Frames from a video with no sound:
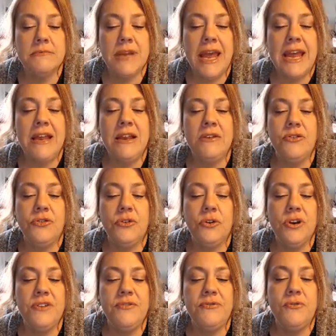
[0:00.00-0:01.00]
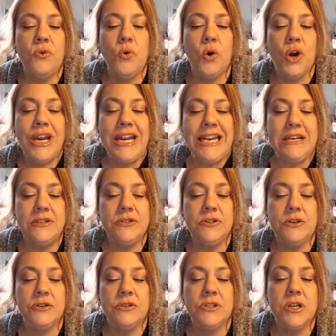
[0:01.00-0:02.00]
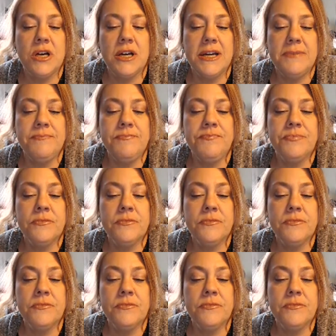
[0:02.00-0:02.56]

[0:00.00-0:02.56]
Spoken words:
8:34 Eastern Time,